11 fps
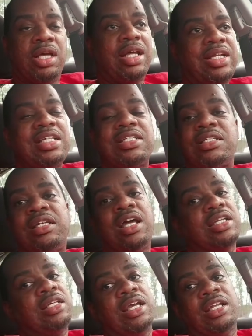That's
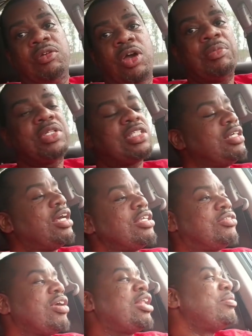nutty anyway. I'm going to tell y'all
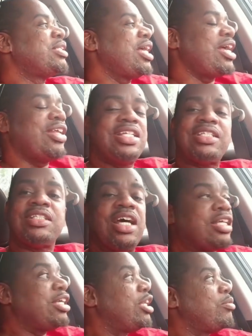straight up down. That's
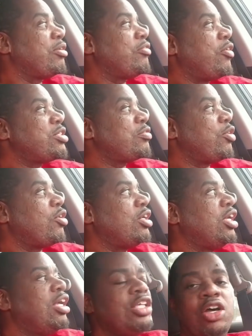nutty anyway. First of all,
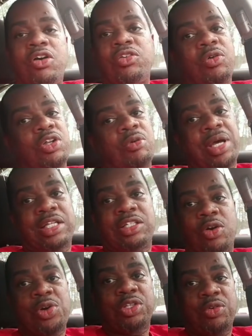you don't know what nobody
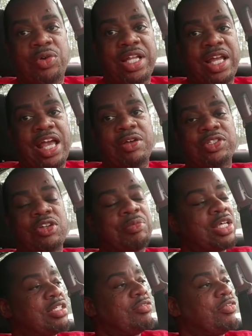going through in their house talking
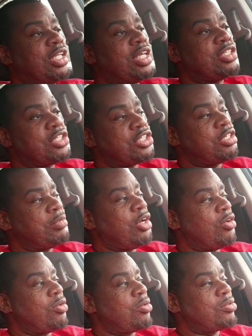about some relationship
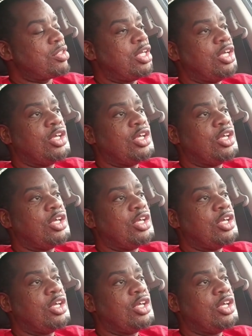goals.